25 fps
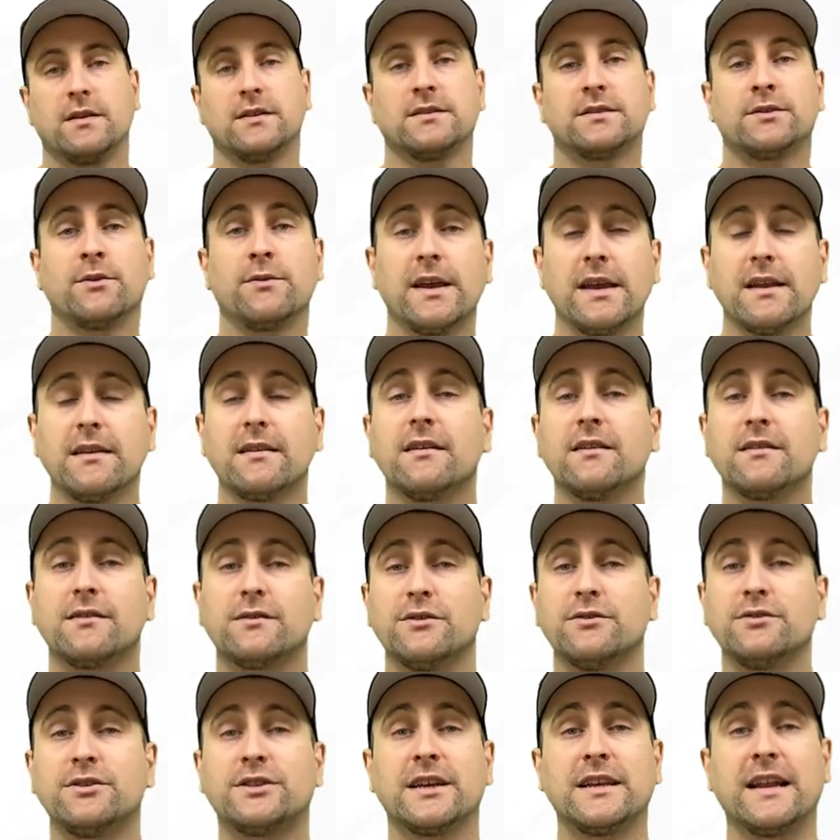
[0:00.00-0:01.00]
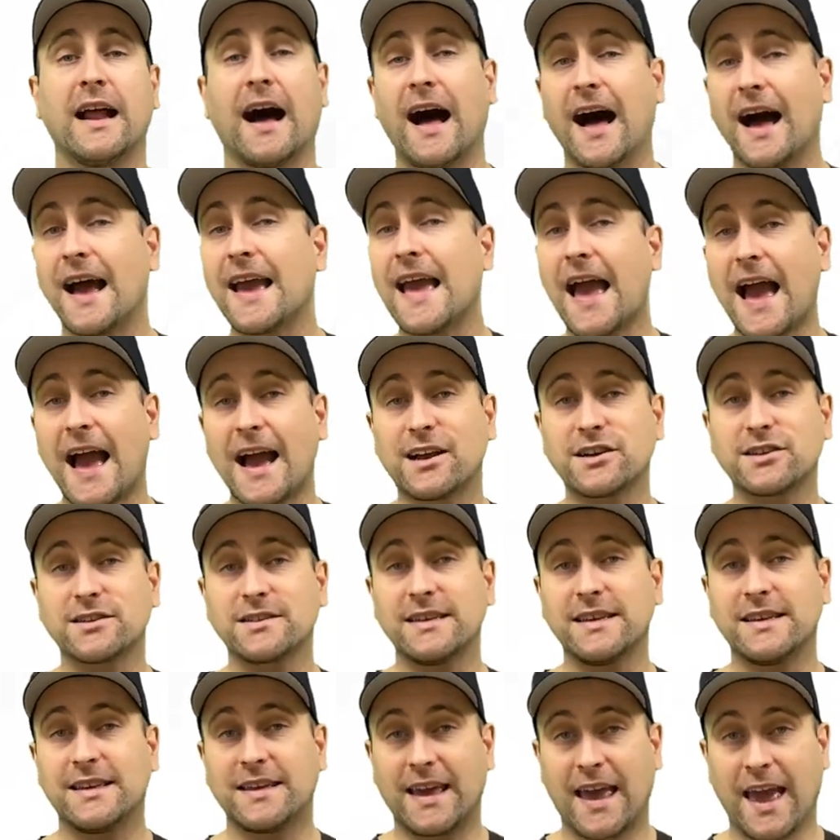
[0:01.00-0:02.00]
So in conclusion, I
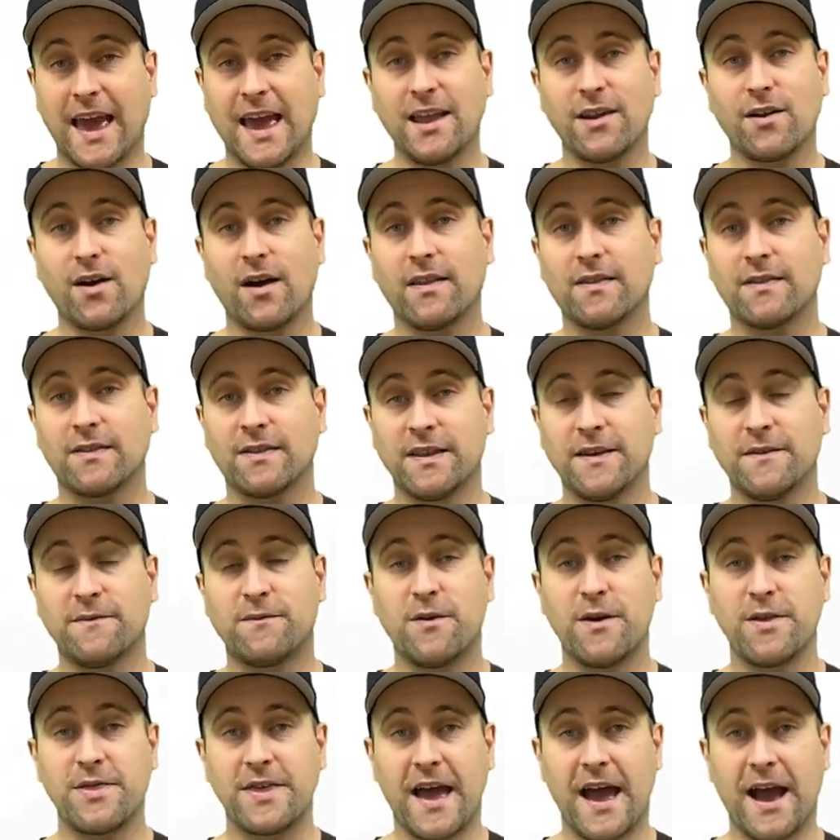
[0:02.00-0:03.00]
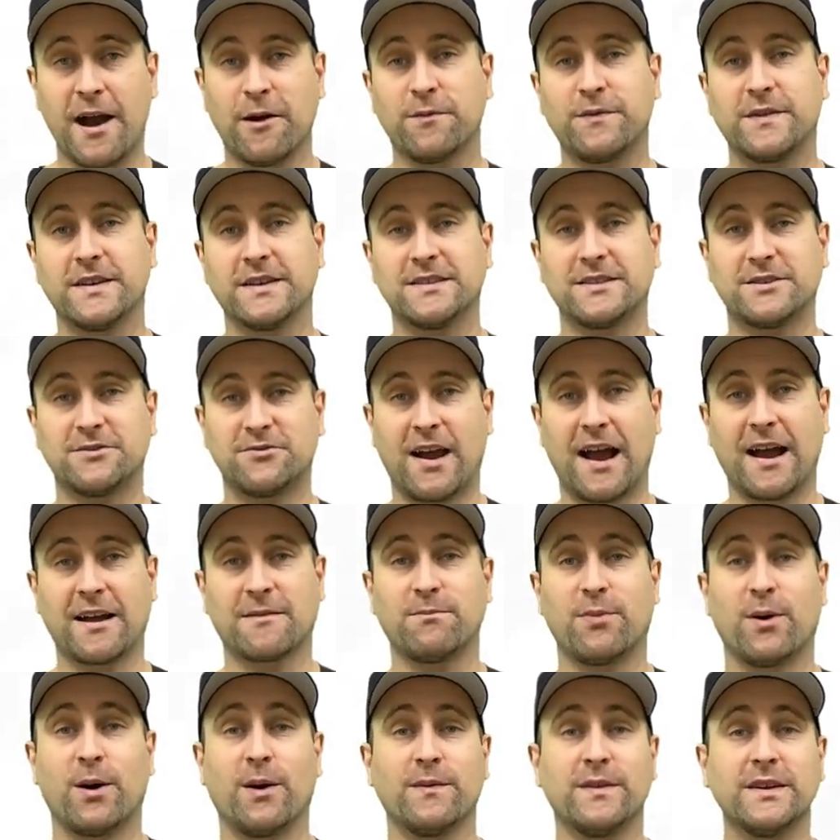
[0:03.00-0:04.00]
actually cannot live without this
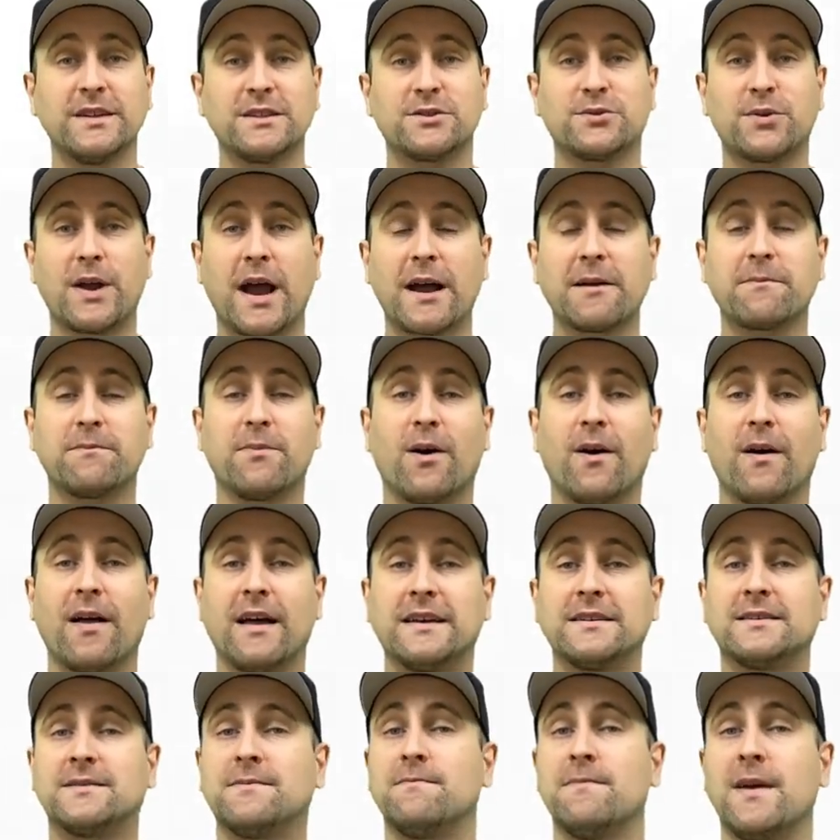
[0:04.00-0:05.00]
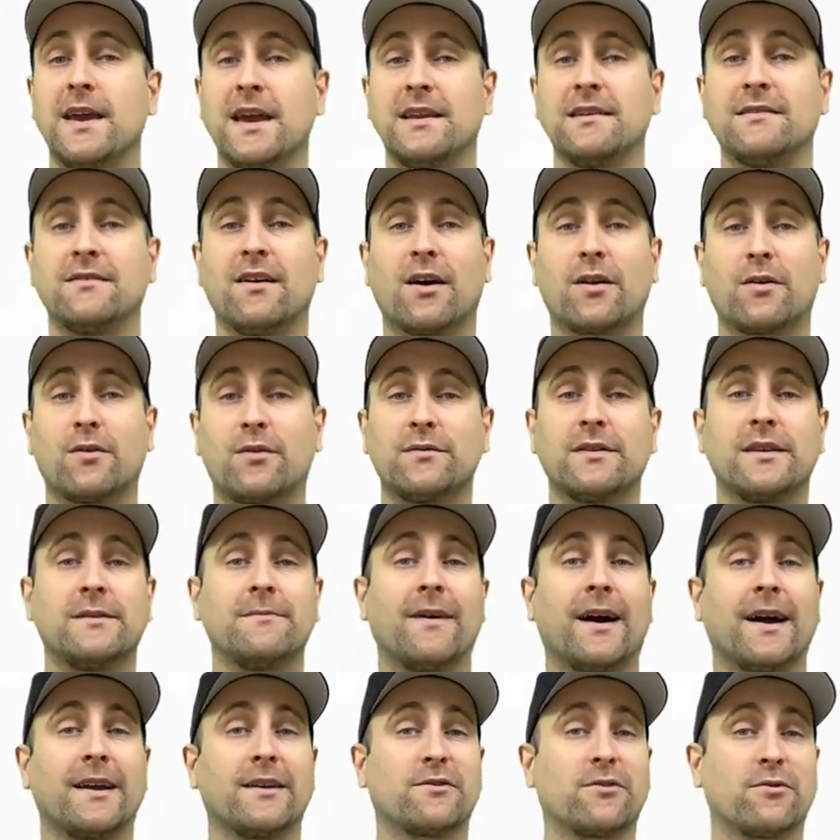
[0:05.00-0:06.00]
trackball. This trackball has made not only
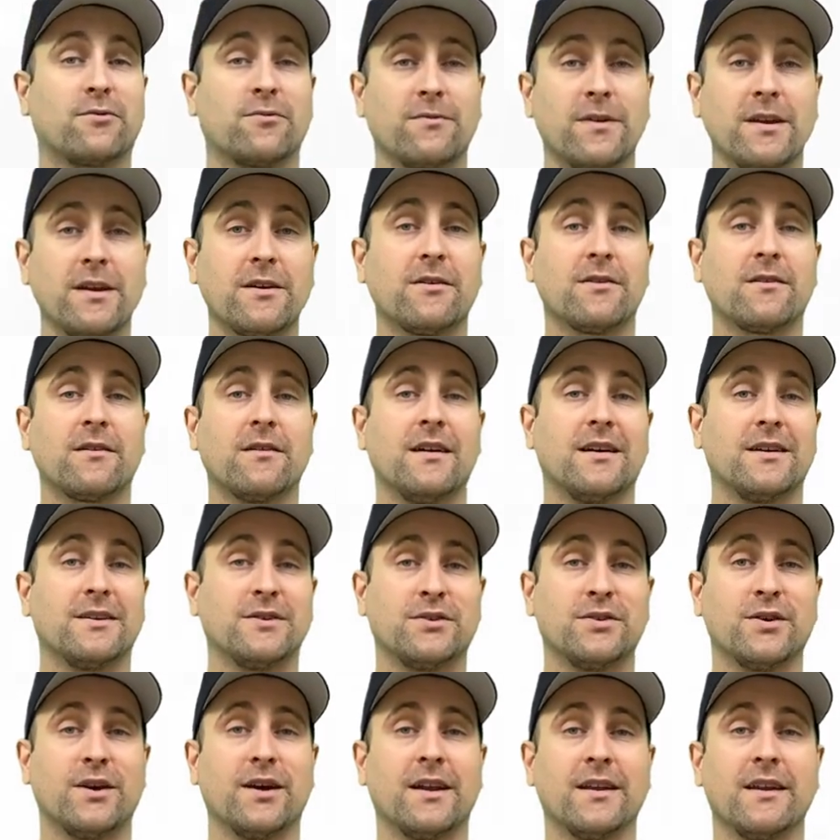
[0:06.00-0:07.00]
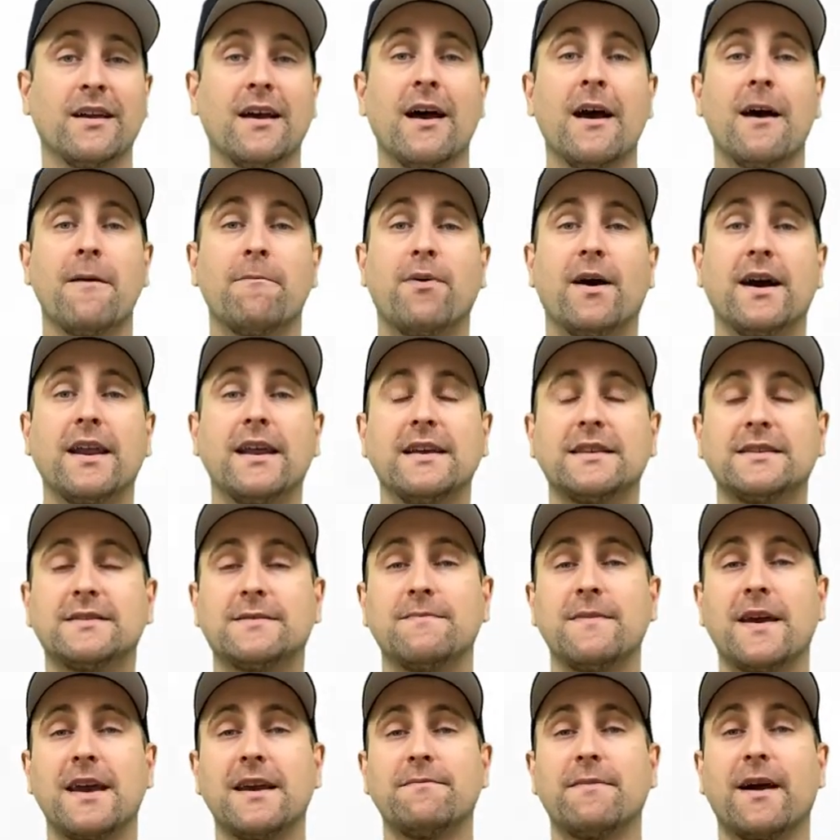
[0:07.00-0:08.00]
my career good, but it's
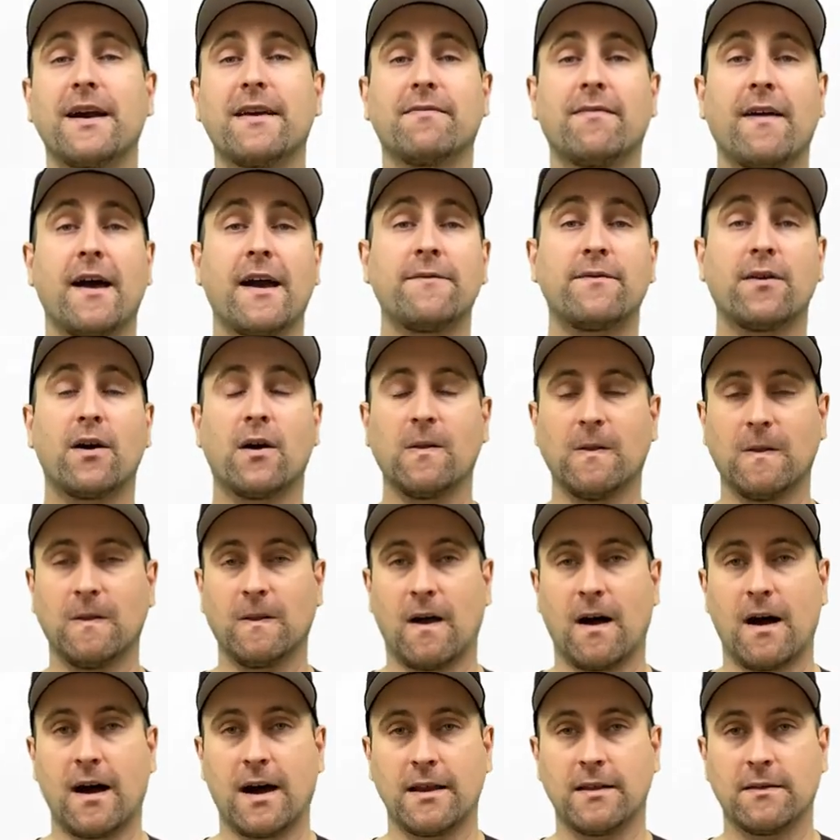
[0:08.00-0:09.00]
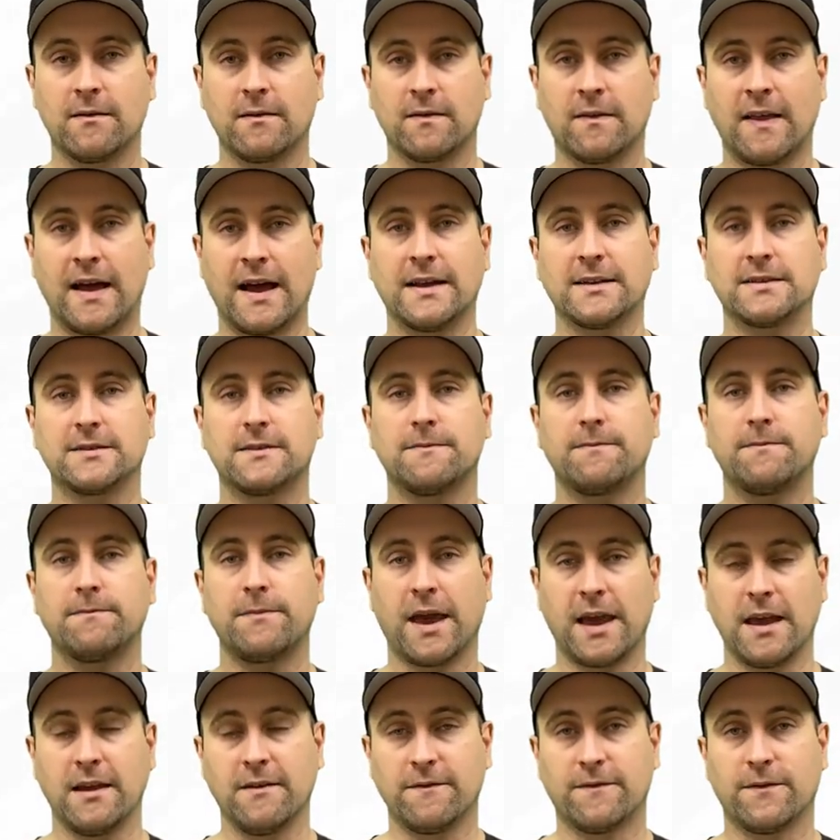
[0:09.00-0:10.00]
made my life a lot less
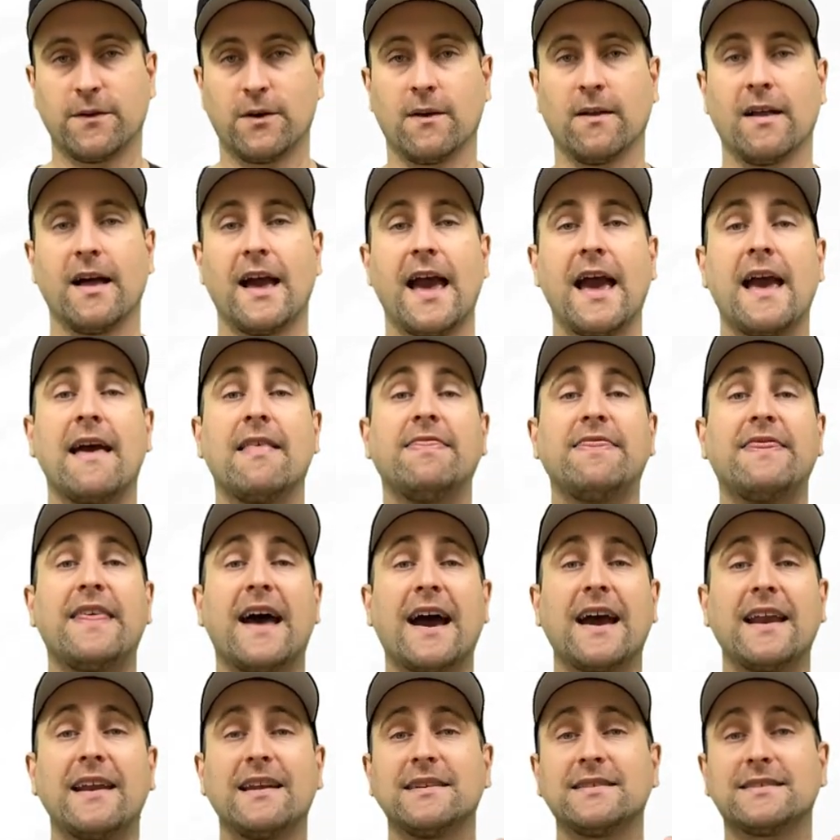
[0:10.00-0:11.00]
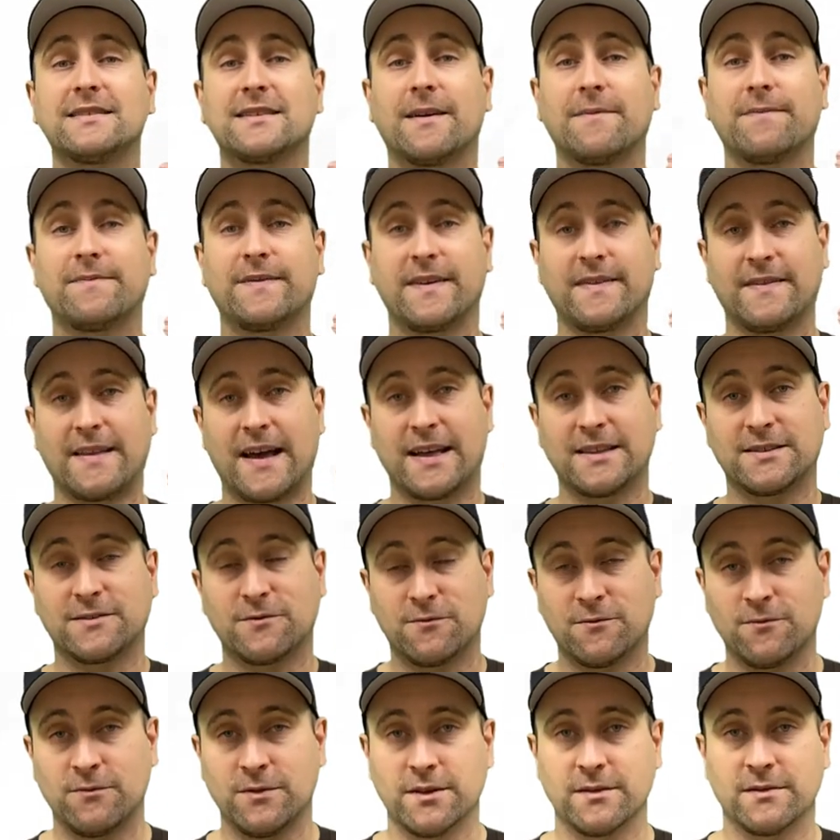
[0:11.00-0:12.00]
painful. And that is something that's
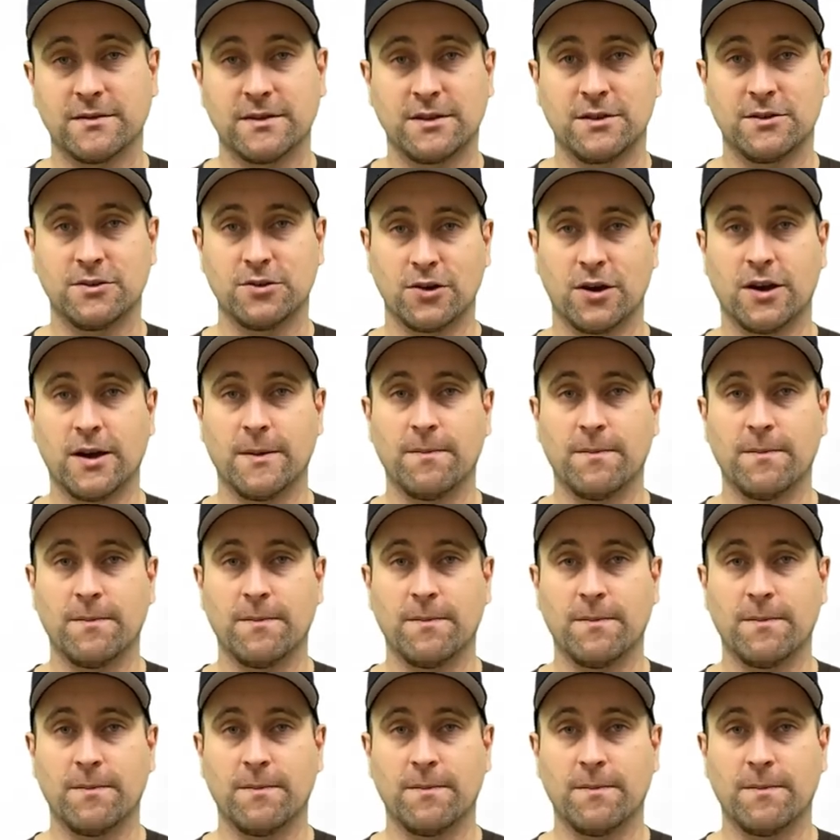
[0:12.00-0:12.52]
really good.